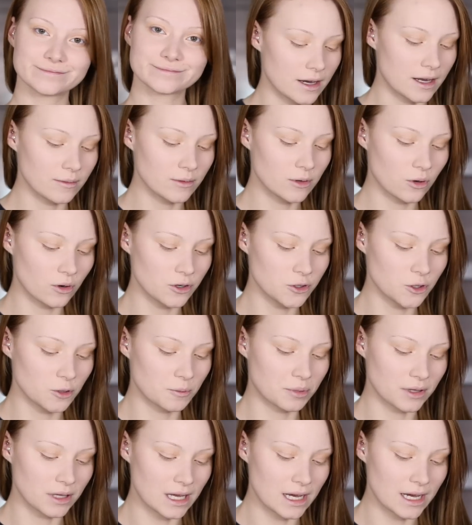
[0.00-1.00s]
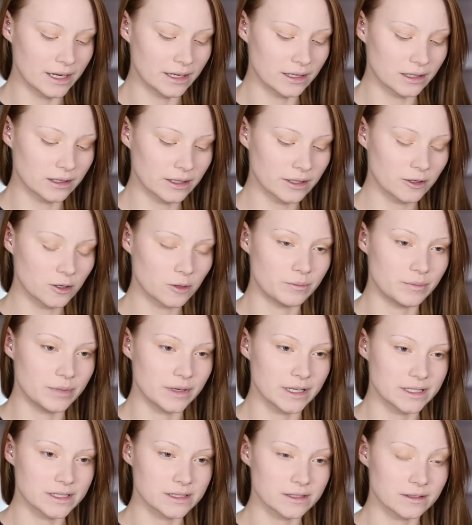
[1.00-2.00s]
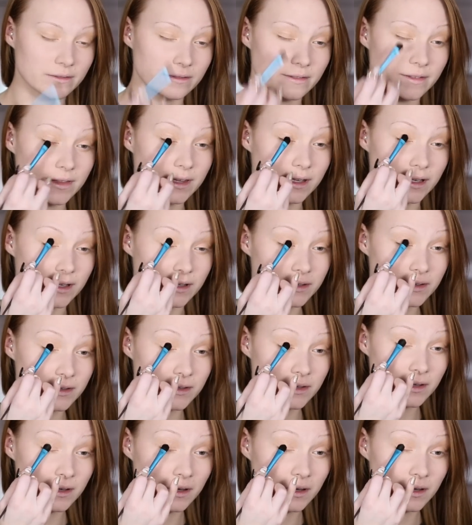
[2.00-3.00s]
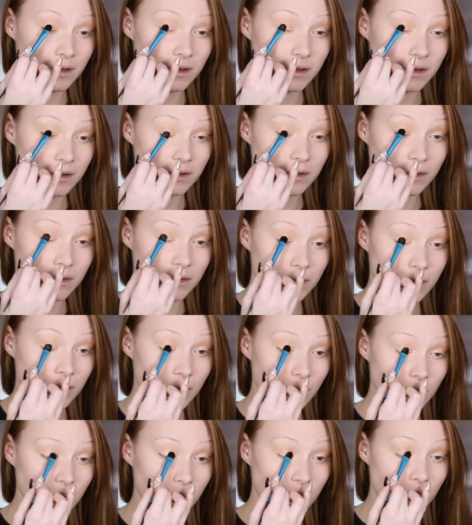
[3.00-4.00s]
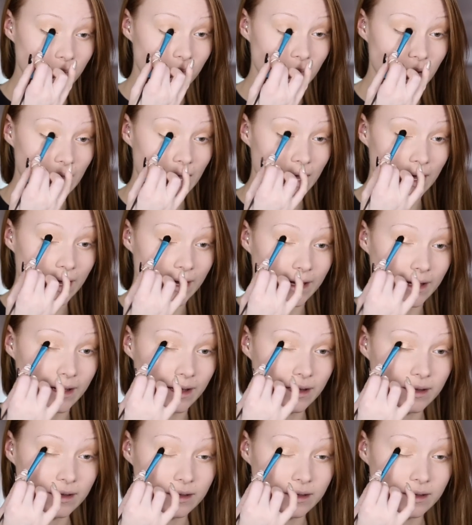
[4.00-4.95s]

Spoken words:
And I'm going to apply a little bit of this to my